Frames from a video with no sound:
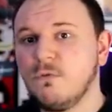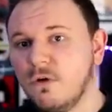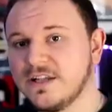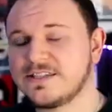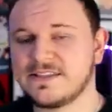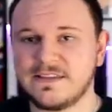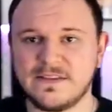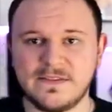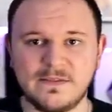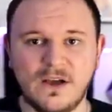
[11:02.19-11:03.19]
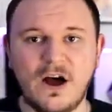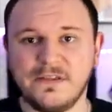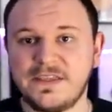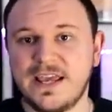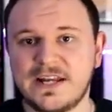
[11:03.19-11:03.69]
what's
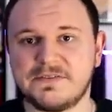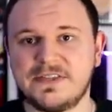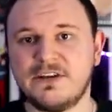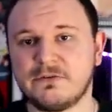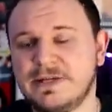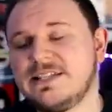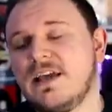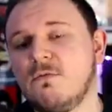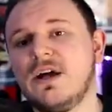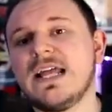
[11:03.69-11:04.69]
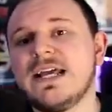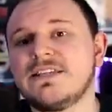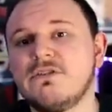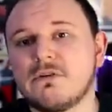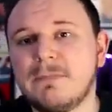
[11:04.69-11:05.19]
on the NFT, or basically what
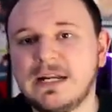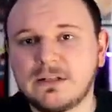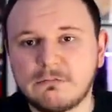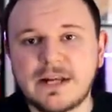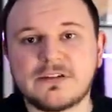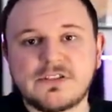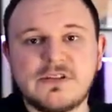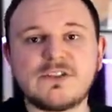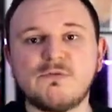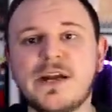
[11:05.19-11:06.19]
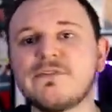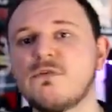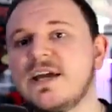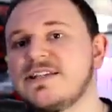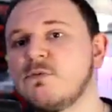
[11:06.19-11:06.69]
is your medical record. So that's one of the
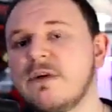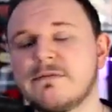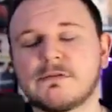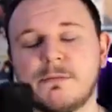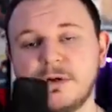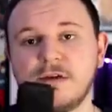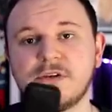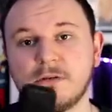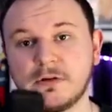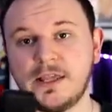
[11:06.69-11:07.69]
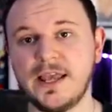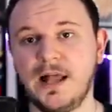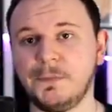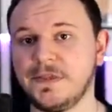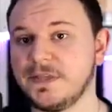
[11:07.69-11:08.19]
ways that Web 3.0 can really
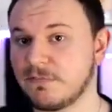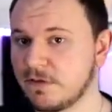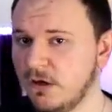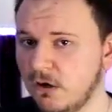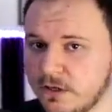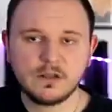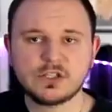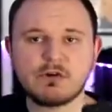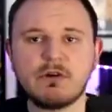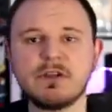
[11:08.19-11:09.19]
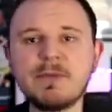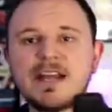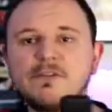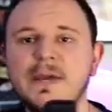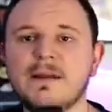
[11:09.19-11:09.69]
help in that regard. So going
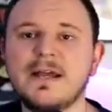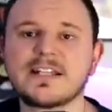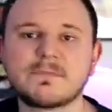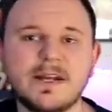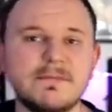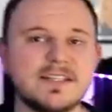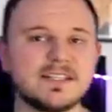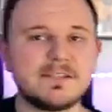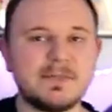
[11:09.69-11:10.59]
back to MetaMask, MetaMask is